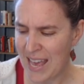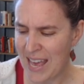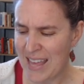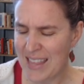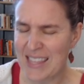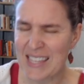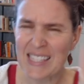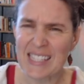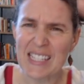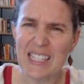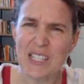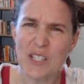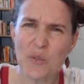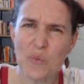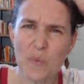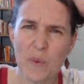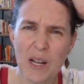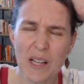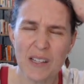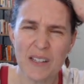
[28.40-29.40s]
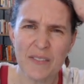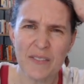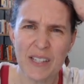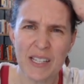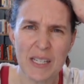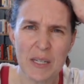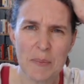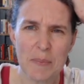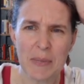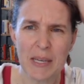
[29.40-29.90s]
This is
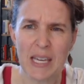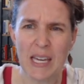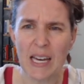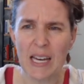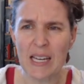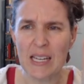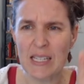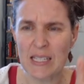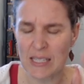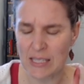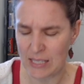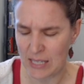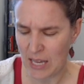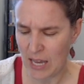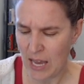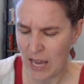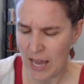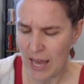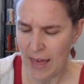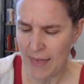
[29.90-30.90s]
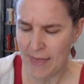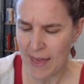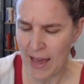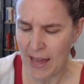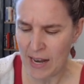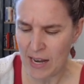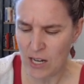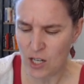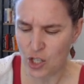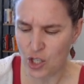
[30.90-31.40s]
relevant because
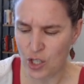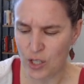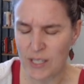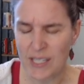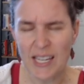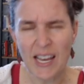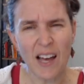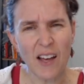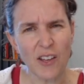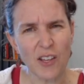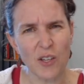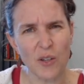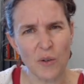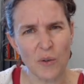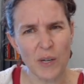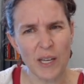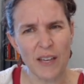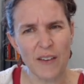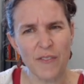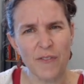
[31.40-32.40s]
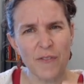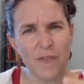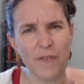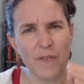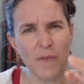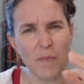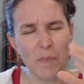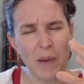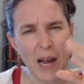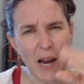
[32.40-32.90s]
that should tell you if
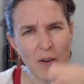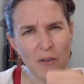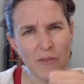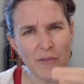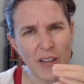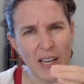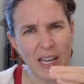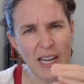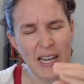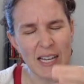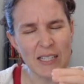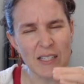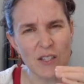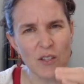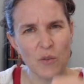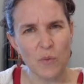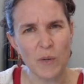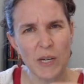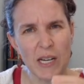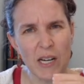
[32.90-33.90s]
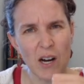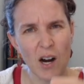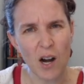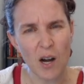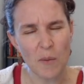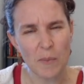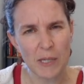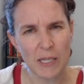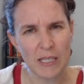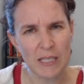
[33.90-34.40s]
pyruvate has three
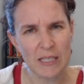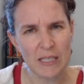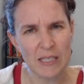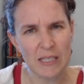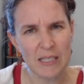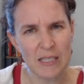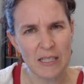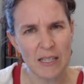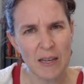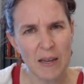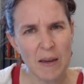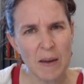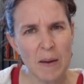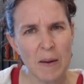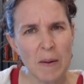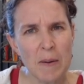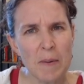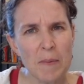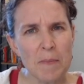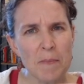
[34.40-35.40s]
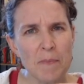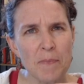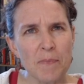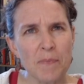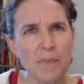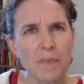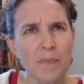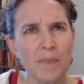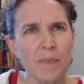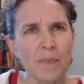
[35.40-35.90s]
carbons,
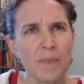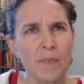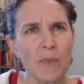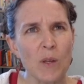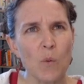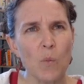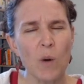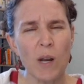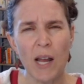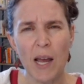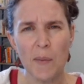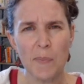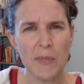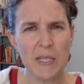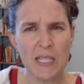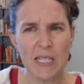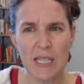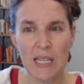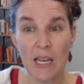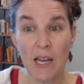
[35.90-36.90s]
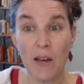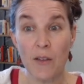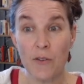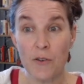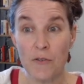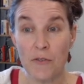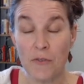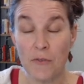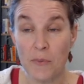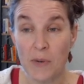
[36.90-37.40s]
what happened to the other
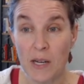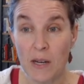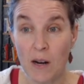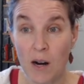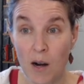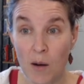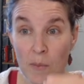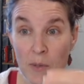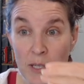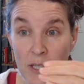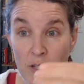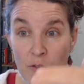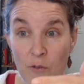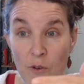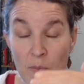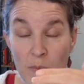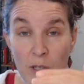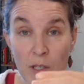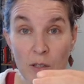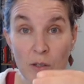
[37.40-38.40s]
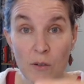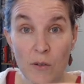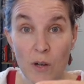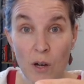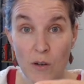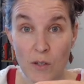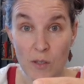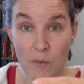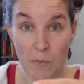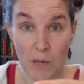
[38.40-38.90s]
three carbons from the
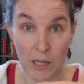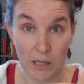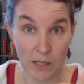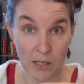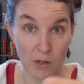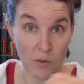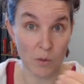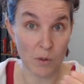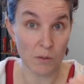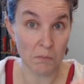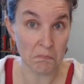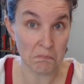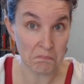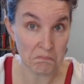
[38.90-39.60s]
glucose molecule?